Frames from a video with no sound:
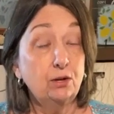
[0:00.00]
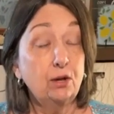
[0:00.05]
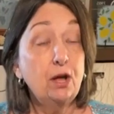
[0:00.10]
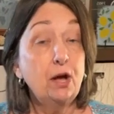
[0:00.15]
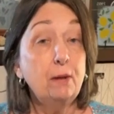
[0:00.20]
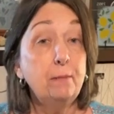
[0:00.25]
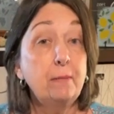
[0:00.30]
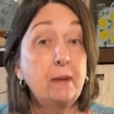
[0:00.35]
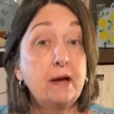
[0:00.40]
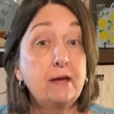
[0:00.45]
you'll
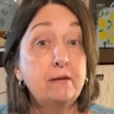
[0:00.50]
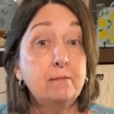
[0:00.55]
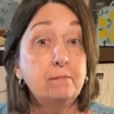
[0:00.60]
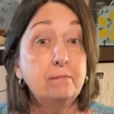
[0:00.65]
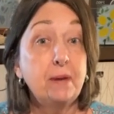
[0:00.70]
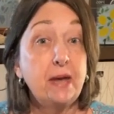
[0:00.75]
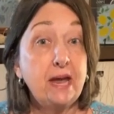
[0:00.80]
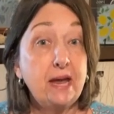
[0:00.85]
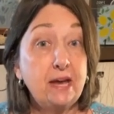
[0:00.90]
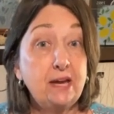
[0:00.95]
help my
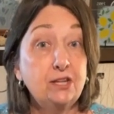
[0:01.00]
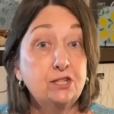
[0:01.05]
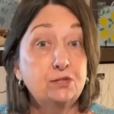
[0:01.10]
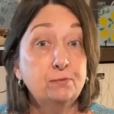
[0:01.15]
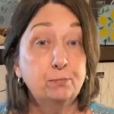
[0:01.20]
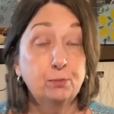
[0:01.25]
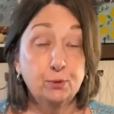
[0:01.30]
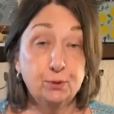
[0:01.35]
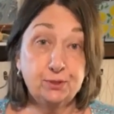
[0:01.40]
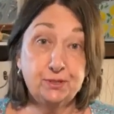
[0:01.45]

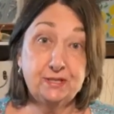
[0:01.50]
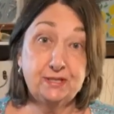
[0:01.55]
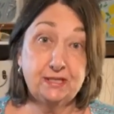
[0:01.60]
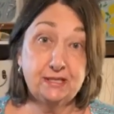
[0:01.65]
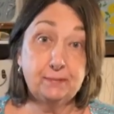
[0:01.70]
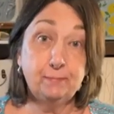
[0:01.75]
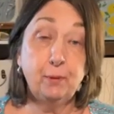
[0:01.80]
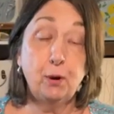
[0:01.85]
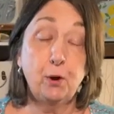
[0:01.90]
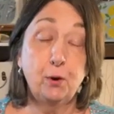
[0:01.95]
page
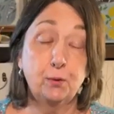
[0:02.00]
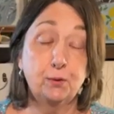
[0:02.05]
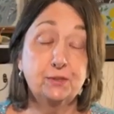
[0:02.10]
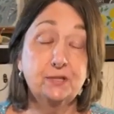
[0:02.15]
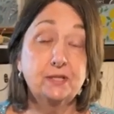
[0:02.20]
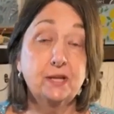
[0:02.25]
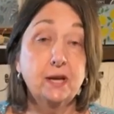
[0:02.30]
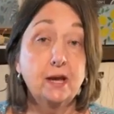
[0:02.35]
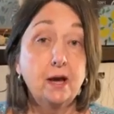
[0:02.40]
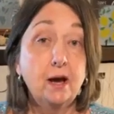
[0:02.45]
boost this
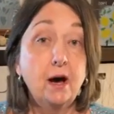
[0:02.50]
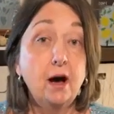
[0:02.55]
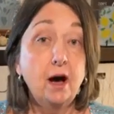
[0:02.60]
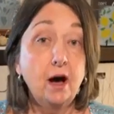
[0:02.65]
post.